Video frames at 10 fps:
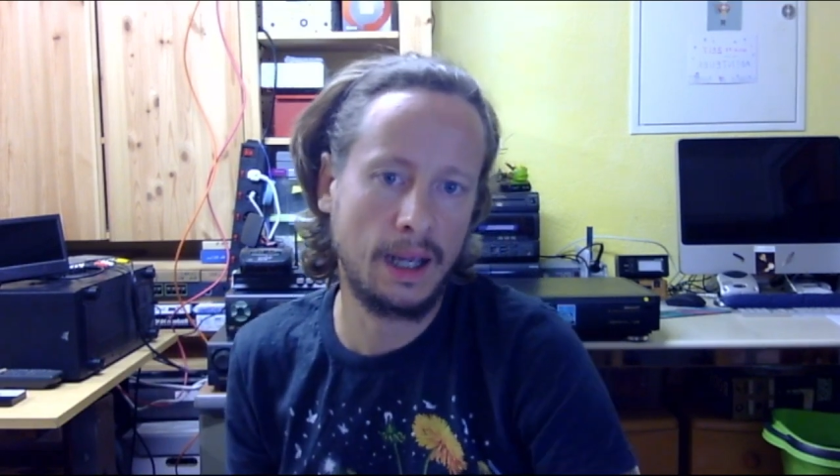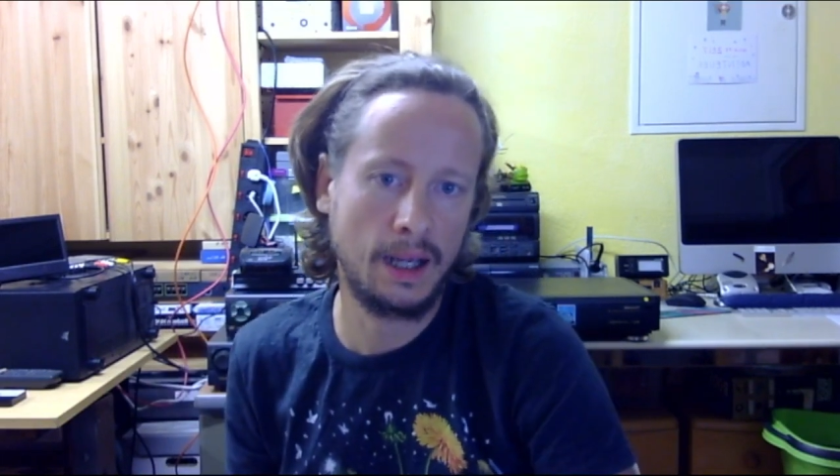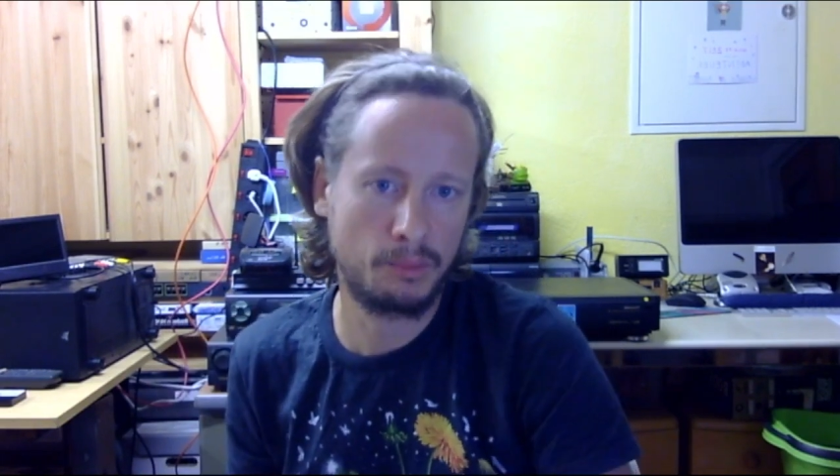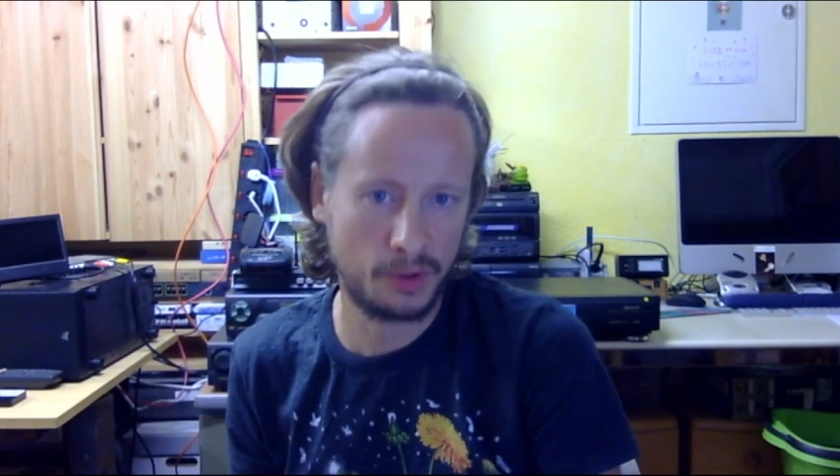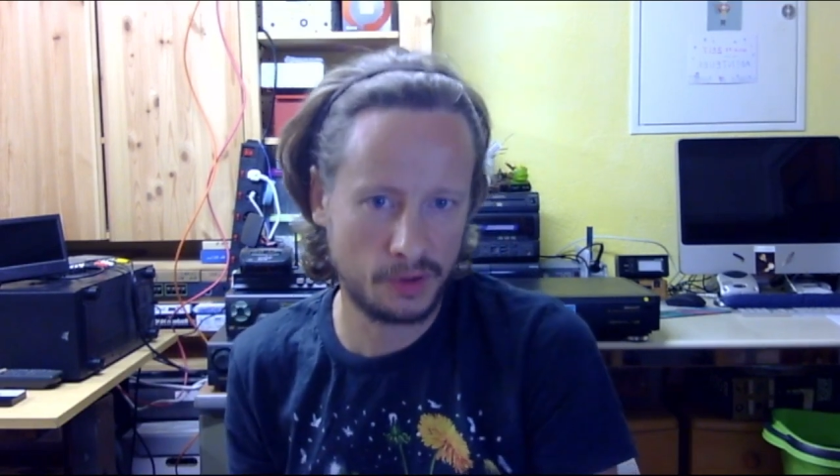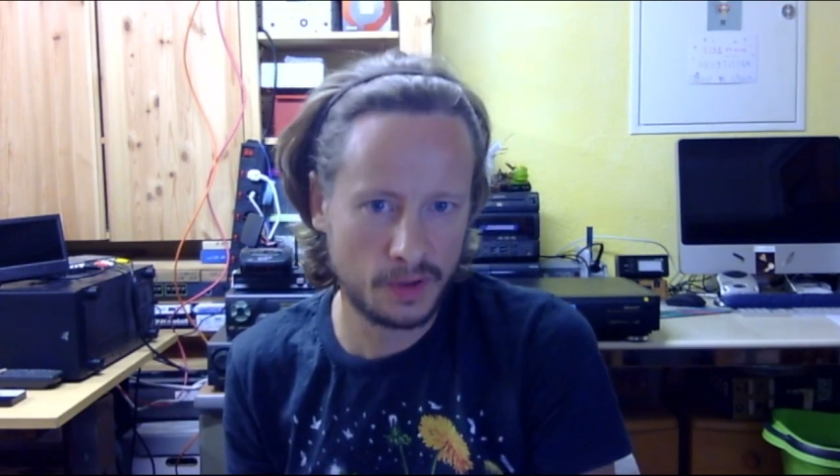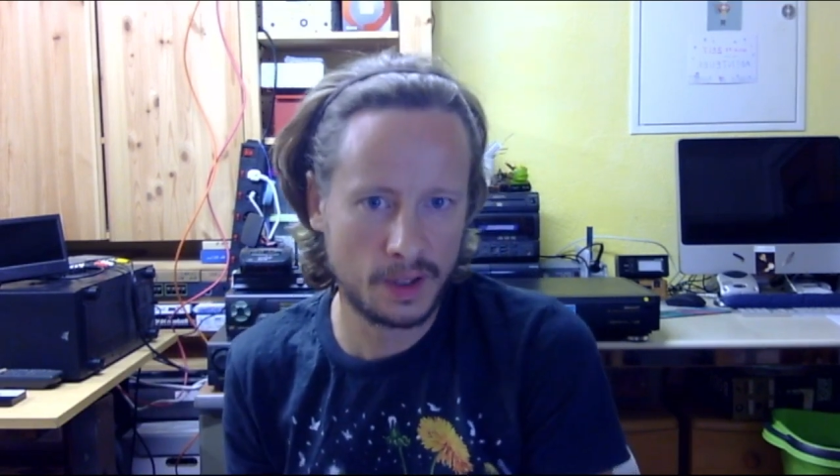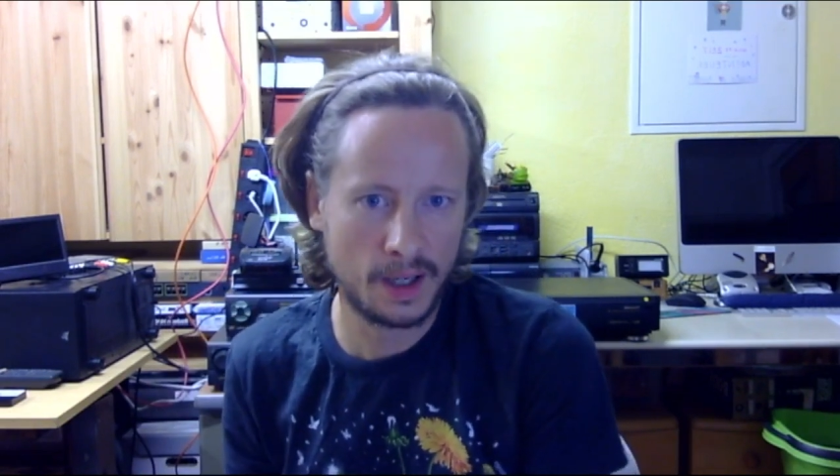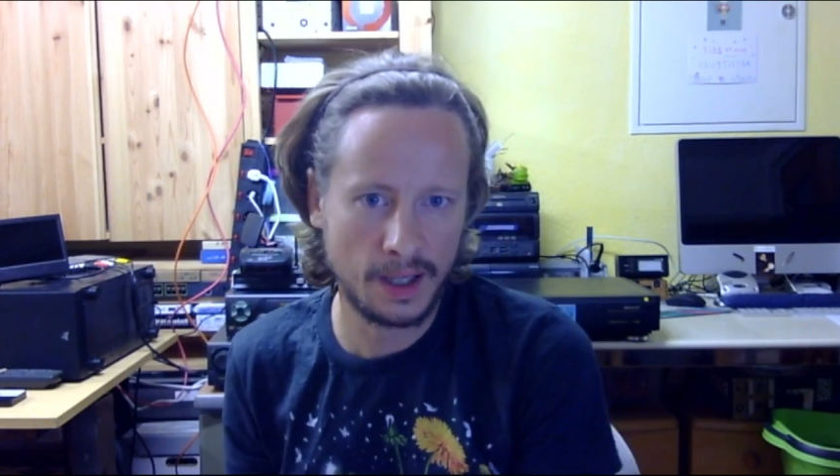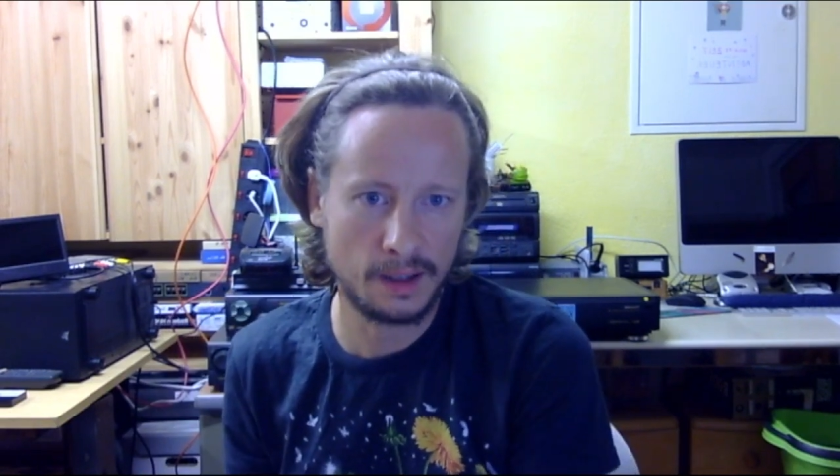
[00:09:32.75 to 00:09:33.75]
and
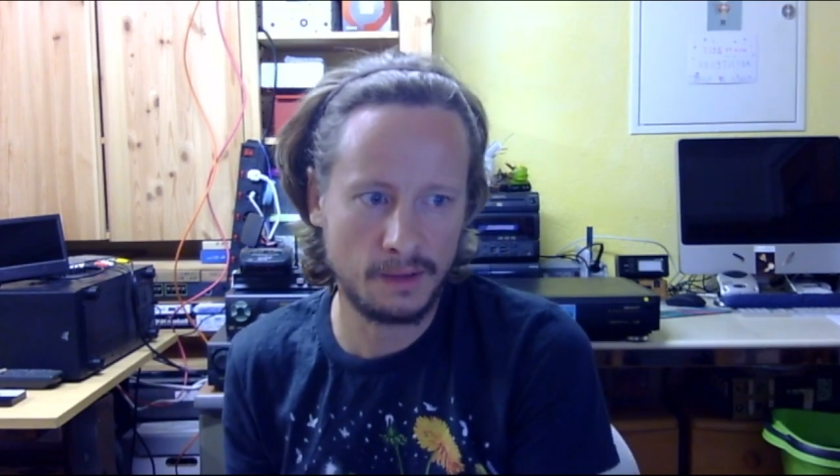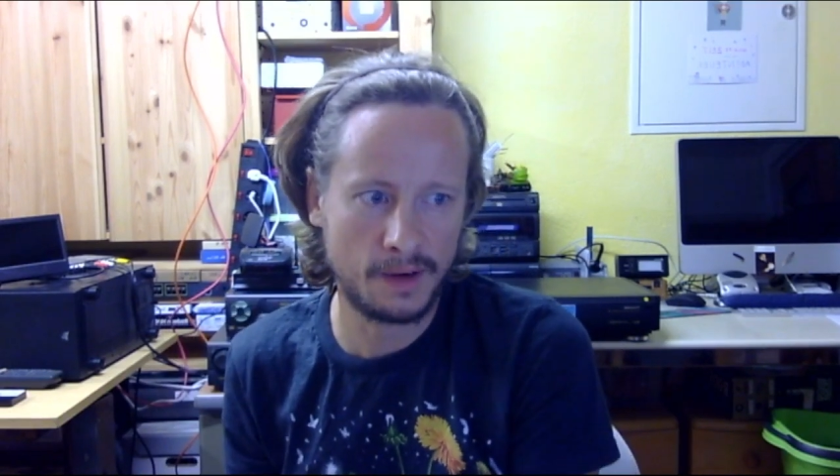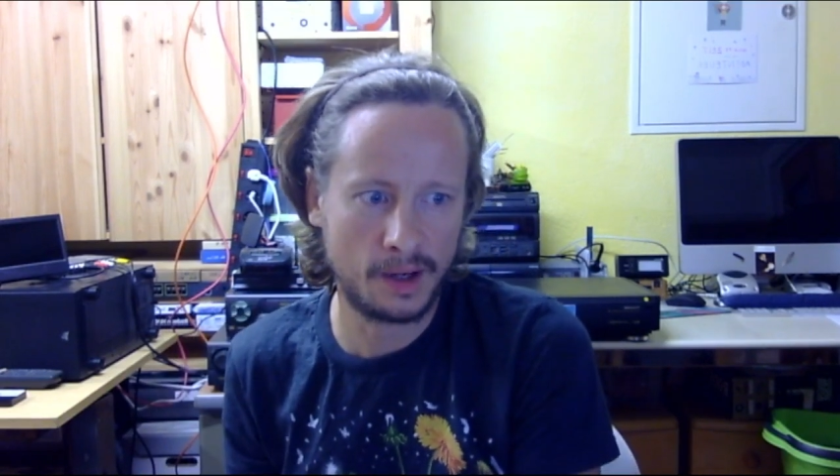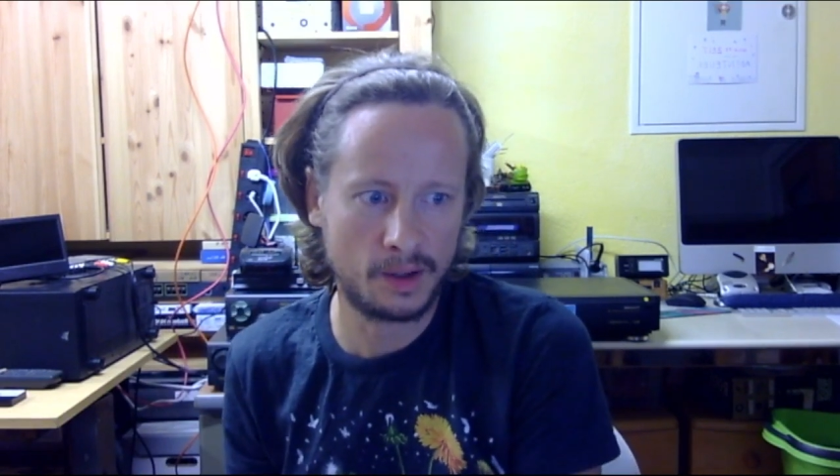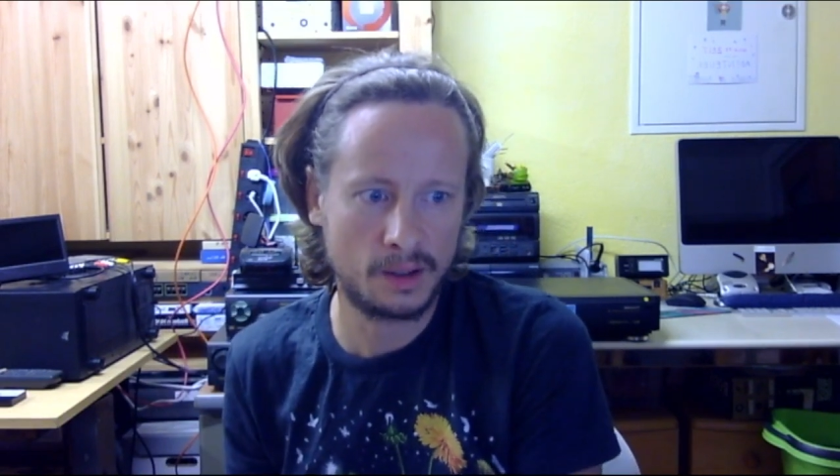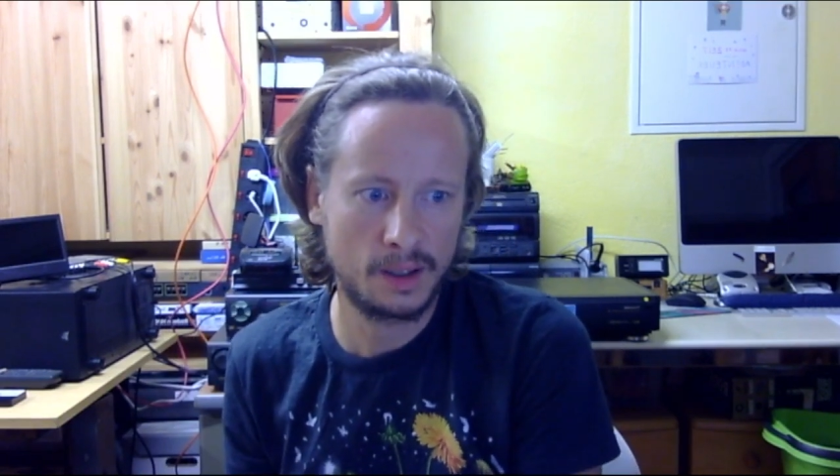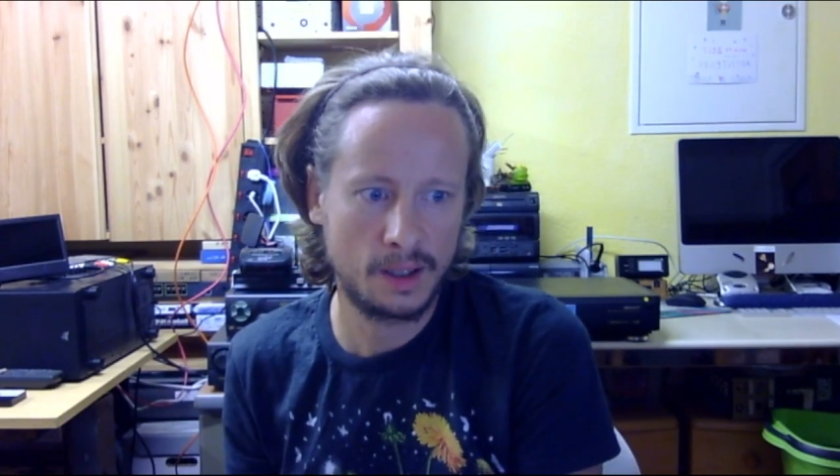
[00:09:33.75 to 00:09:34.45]
persistent identifier.